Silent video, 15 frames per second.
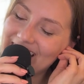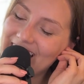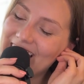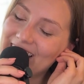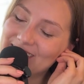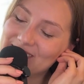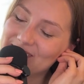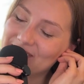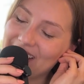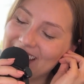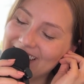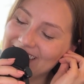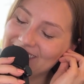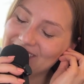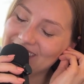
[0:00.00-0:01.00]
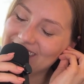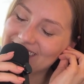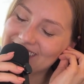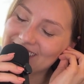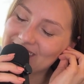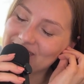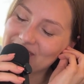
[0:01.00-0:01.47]
I'm smiling because
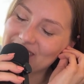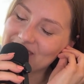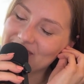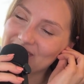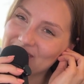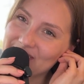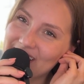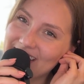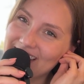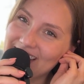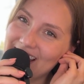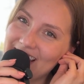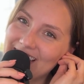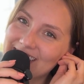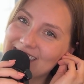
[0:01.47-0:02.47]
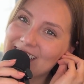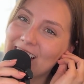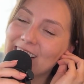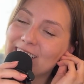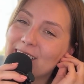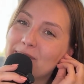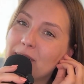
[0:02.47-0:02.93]
this makes me smile a lot.
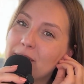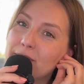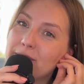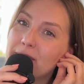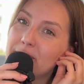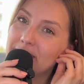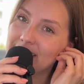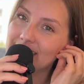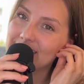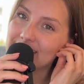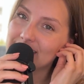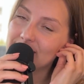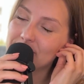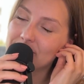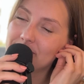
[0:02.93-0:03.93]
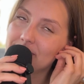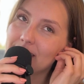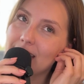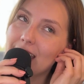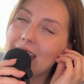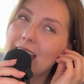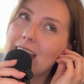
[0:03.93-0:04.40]
Talking about feminism
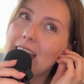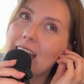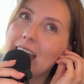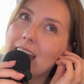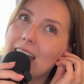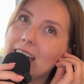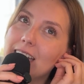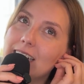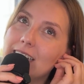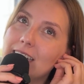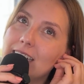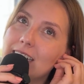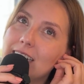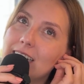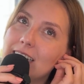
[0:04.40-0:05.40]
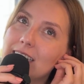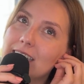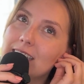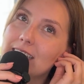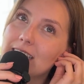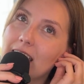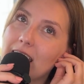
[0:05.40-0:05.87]
and
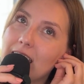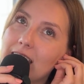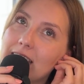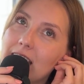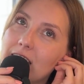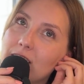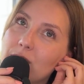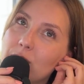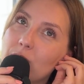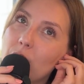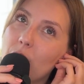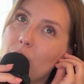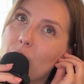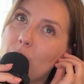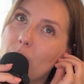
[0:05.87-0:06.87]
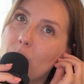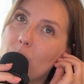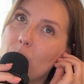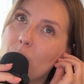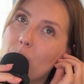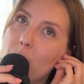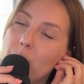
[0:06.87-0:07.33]
saying that,
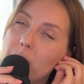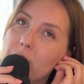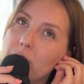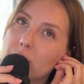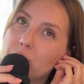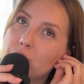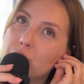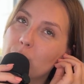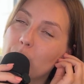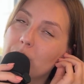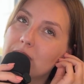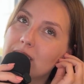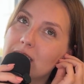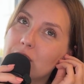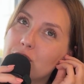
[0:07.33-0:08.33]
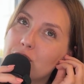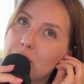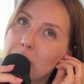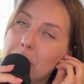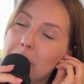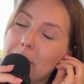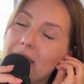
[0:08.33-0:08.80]
the choice that she
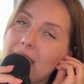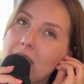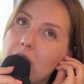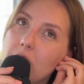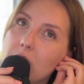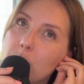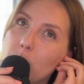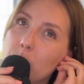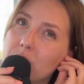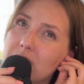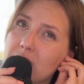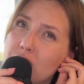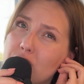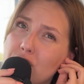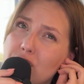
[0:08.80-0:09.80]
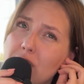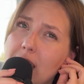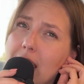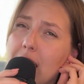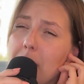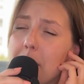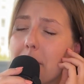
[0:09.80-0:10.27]
made was a
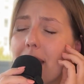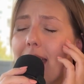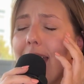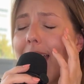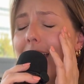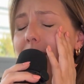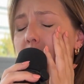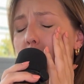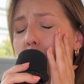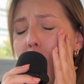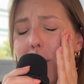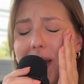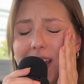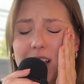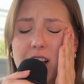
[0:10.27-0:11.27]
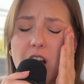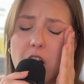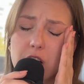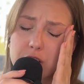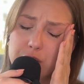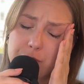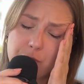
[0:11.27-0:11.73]
shame, and oh my
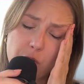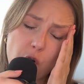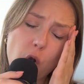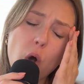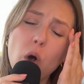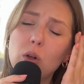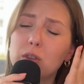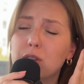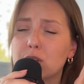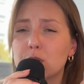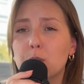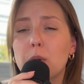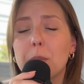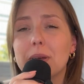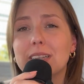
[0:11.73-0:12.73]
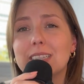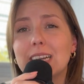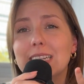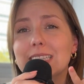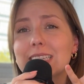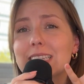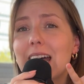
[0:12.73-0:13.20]
gosh, for all those women
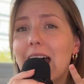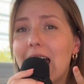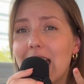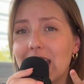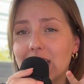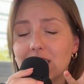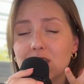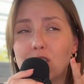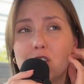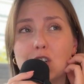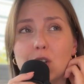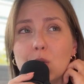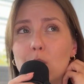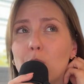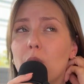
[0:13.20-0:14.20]
that died to